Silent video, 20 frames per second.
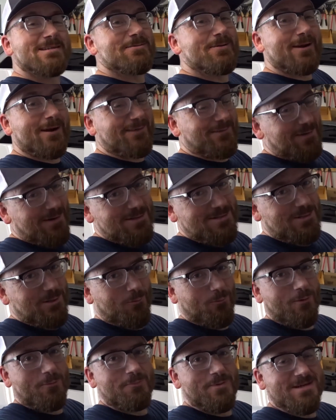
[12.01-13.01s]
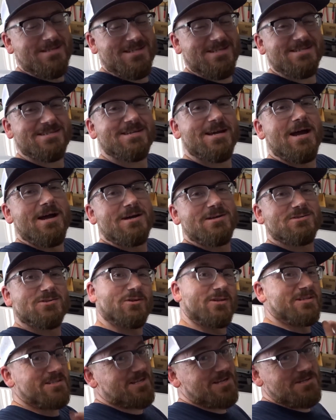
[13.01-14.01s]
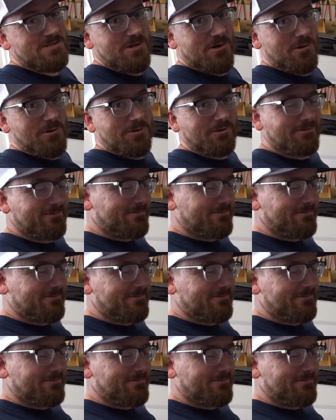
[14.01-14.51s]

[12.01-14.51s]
gonna be our first order of business, so let's get started.